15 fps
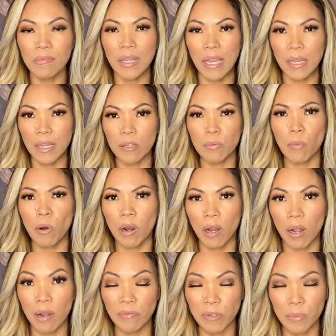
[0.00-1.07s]
it gets more
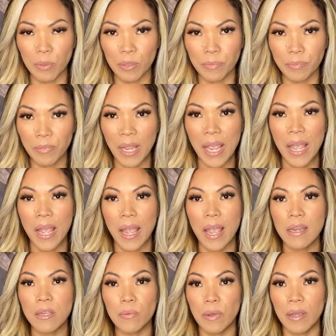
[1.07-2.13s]
uncomfortable.
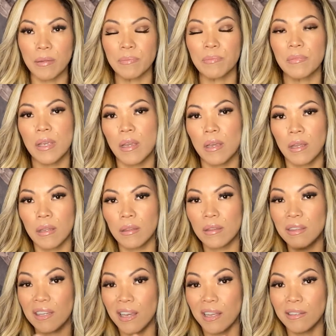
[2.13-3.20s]
Anyway,
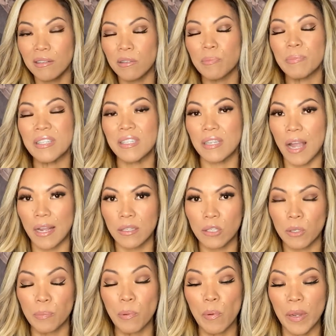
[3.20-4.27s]
that's besides
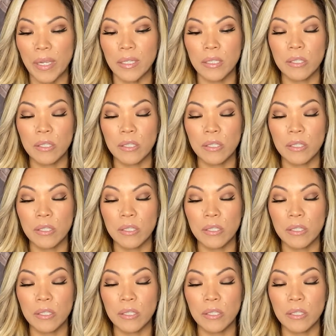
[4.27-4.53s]
the point.